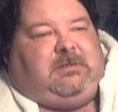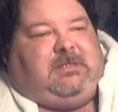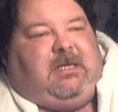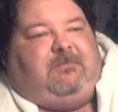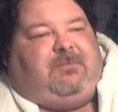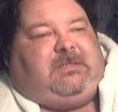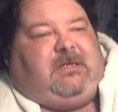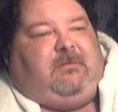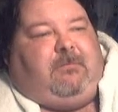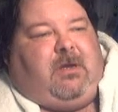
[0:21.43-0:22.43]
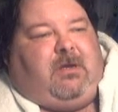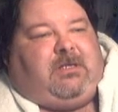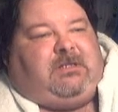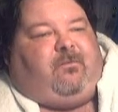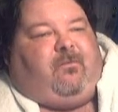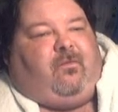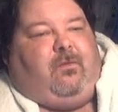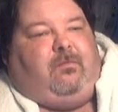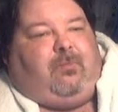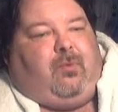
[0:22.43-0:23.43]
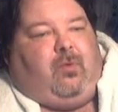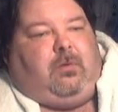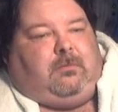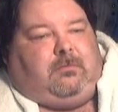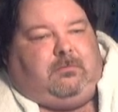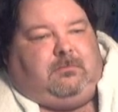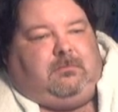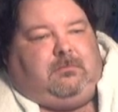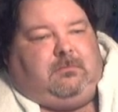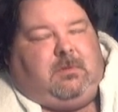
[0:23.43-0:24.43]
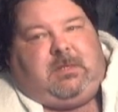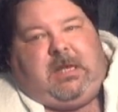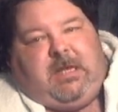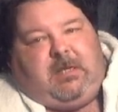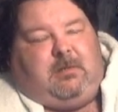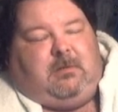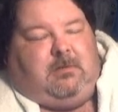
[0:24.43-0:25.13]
10% of Americans were foreign born. Okay.